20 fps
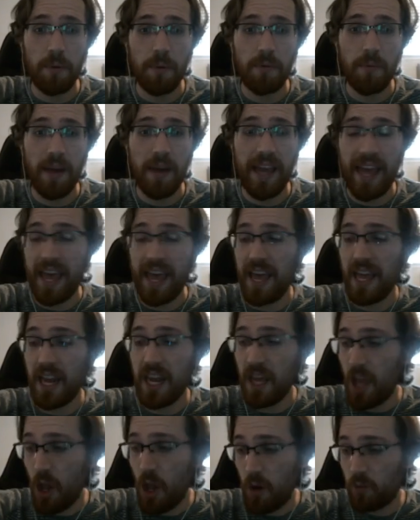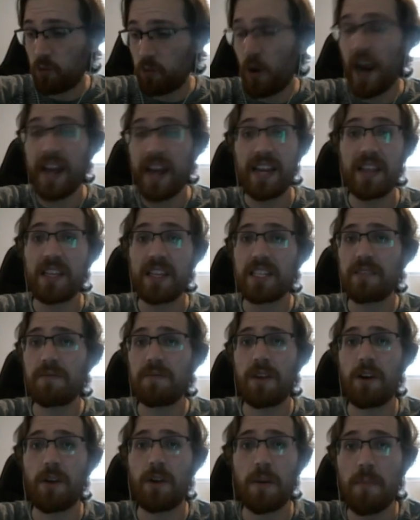of my head right in this
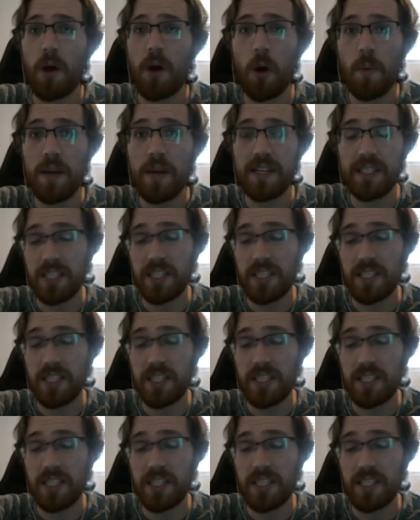very moment.